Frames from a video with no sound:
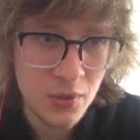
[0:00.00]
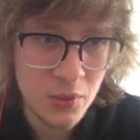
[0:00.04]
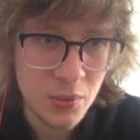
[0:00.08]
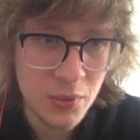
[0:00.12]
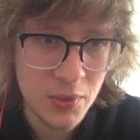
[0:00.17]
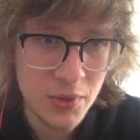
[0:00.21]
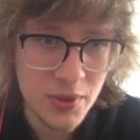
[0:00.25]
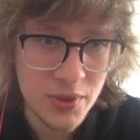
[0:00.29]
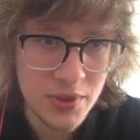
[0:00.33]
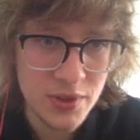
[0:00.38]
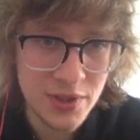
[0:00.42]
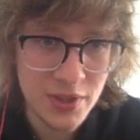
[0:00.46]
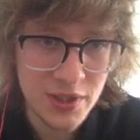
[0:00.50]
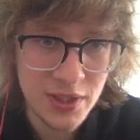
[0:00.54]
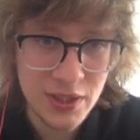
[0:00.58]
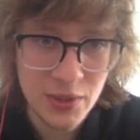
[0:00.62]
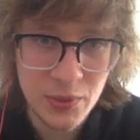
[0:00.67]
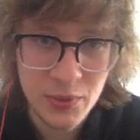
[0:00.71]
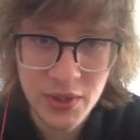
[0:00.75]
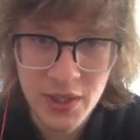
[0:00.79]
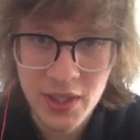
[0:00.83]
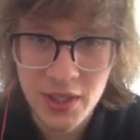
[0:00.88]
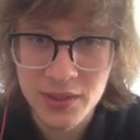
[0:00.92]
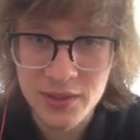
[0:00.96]
we see that
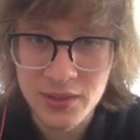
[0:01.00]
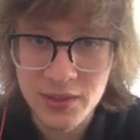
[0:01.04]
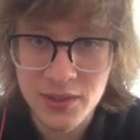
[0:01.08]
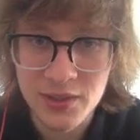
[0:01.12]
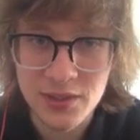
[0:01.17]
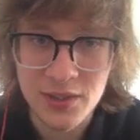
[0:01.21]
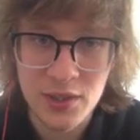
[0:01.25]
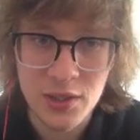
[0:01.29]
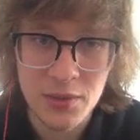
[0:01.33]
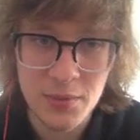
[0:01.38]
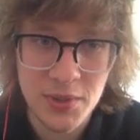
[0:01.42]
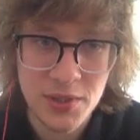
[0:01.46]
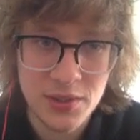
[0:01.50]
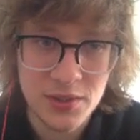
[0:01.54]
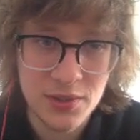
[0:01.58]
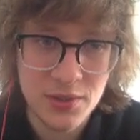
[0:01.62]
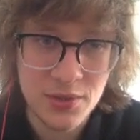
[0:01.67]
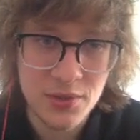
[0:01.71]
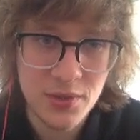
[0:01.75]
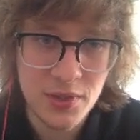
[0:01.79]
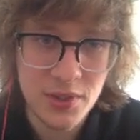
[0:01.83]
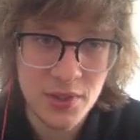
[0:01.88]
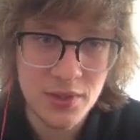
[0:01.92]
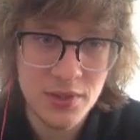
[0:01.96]
we get this error
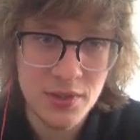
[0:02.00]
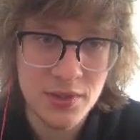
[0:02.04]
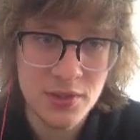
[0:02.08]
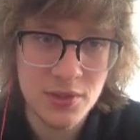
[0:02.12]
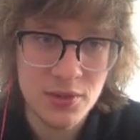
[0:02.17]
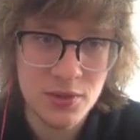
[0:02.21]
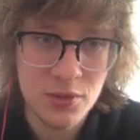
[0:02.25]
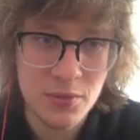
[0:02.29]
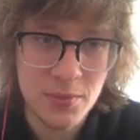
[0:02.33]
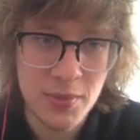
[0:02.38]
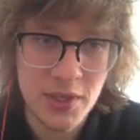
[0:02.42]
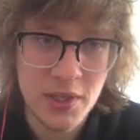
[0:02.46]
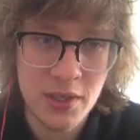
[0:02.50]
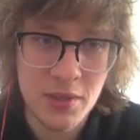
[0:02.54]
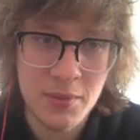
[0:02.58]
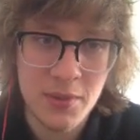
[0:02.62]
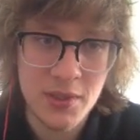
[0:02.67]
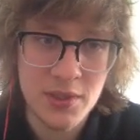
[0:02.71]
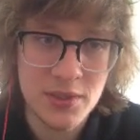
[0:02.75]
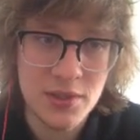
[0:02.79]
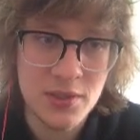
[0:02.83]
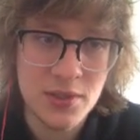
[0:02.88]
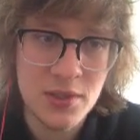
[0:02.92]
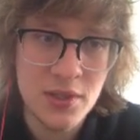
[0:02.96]
message, right? This is our panic
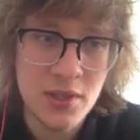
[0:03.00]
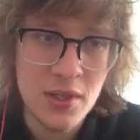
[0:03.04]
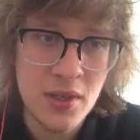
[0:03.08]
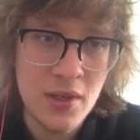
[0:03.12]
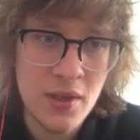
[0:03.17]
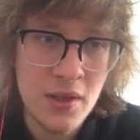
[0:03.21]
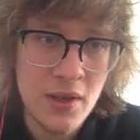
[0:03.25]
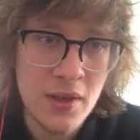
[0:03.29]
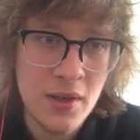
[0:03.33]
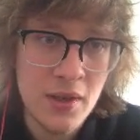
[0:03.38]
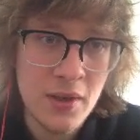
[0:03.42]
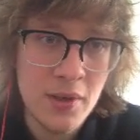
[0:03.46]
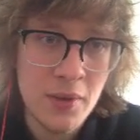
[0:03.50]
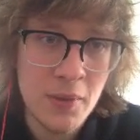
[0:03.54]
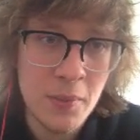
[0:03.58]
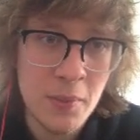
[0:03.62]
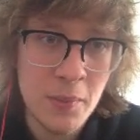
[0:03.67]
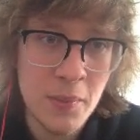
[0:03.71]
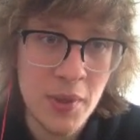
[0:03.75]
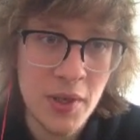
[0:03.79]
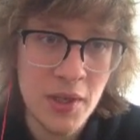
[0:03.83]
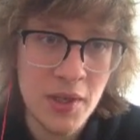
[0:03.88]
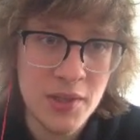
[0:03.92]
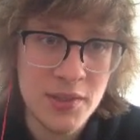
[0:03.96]
message.
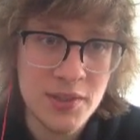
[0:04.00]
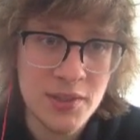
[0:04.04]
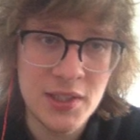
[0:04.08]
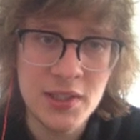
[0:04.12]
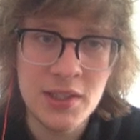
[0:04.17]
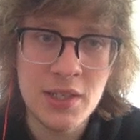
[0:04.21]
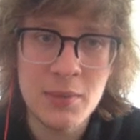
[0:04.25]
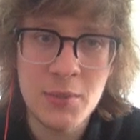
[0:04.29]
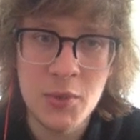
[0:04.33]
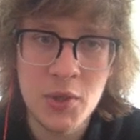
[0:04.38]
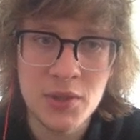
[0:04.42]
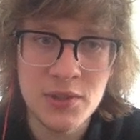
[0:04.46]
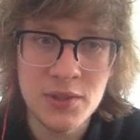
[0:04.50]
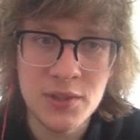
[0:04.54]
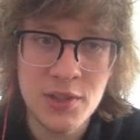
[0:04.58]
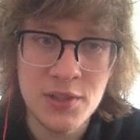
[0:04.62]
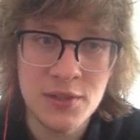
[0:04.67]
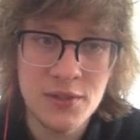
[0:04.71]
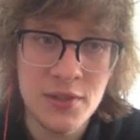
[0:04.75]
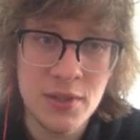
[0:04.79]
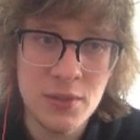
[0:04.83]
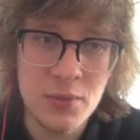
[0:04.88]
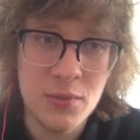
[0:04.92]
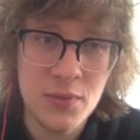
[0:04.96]
But say that I'm not
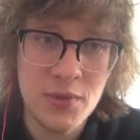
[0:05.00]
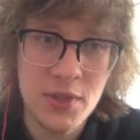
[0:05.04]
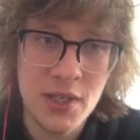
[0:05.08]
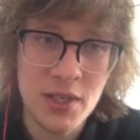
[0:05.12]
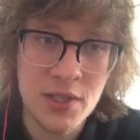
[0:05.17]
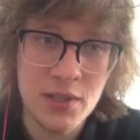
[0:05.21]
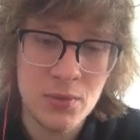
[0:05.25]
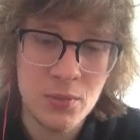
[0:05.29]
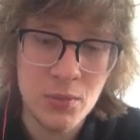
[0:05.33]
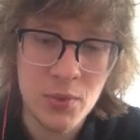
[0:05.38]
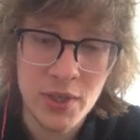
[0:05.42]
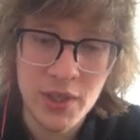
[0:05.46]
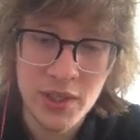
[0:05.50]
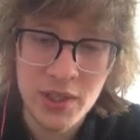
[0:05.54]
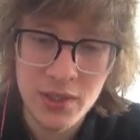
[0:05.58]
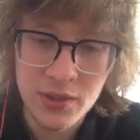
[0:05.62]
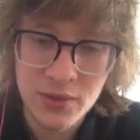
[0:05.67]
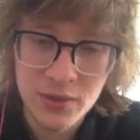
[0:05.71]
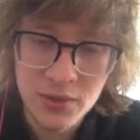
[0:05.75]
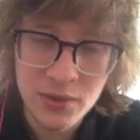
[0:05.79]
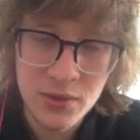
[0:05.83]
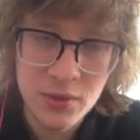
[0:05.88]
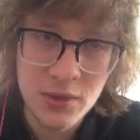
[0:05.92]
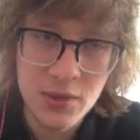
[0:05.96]
satisfied with that, what I
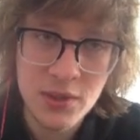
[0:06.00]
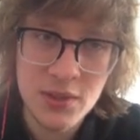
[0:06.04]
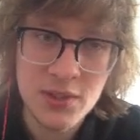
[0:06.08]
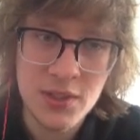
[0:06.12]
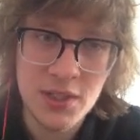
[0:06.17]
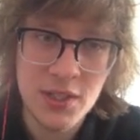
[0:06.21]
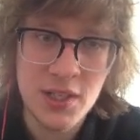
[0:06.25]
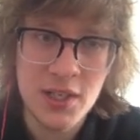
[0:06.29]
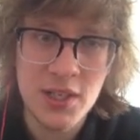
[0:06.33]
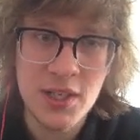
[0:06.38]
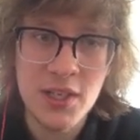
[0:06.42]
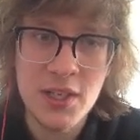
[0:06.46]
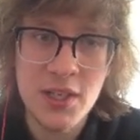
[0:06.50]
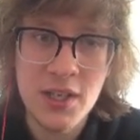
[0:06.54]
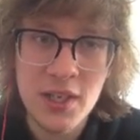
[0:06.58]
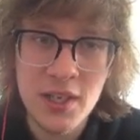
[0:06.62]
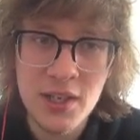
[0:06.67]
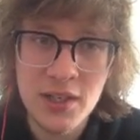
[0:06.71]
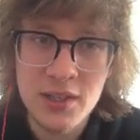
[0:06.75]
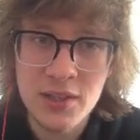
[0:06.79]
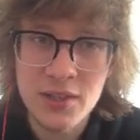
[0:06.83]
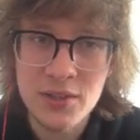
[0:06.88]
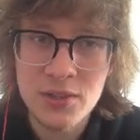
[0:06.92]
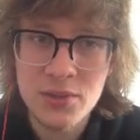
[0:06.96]
can do is I can add
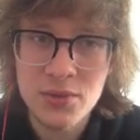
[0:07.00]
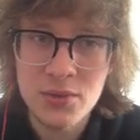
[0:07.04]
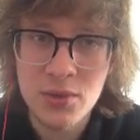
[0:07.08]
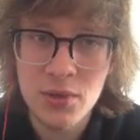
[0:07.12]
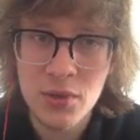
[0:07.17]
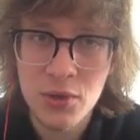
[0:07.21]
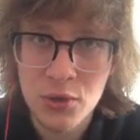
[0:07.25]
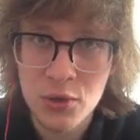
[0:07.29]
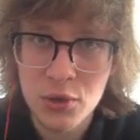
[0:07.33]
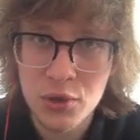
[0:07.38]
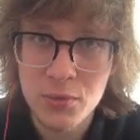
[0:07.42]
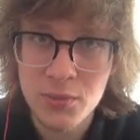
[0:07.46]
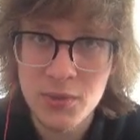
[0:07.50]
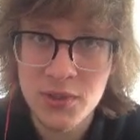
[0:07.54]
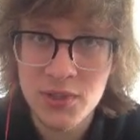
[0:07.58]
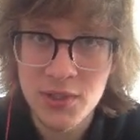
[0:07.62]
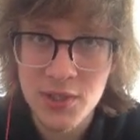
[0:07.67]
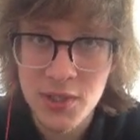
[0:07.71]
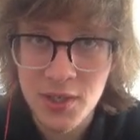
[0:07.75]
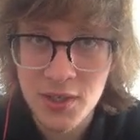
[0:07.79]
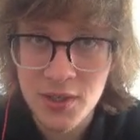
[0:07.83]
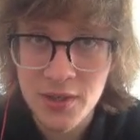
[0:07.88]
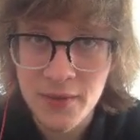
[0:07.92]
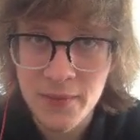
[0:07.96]
extra arguments
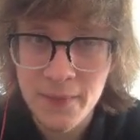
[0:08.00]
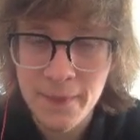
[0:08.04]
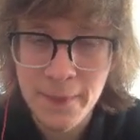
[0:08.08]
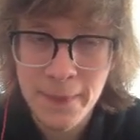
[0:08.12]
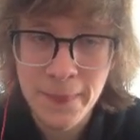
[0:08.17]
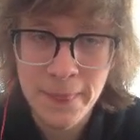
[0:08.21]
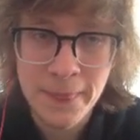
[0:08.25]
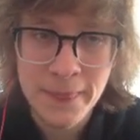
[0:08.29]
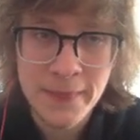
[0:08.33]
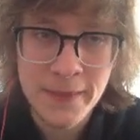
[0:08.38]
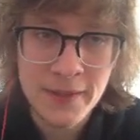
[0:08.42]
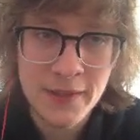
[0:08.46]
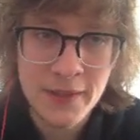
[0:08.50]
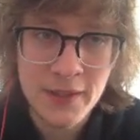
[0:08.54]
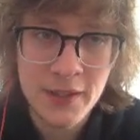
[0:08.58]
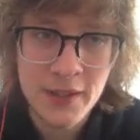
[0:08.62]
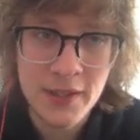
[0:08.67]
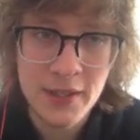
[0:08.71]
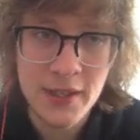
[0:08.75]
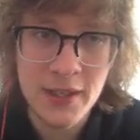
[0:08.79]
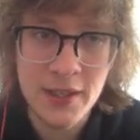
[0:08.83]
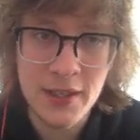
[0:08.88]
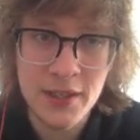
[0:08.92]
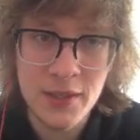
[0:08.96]
here.
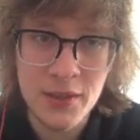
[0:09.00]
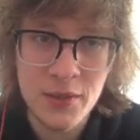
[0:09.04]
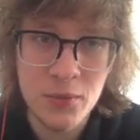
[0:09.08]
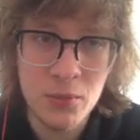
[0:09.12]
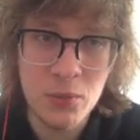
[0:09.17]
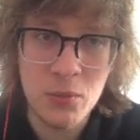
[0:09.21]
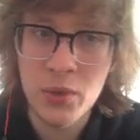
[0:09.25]
And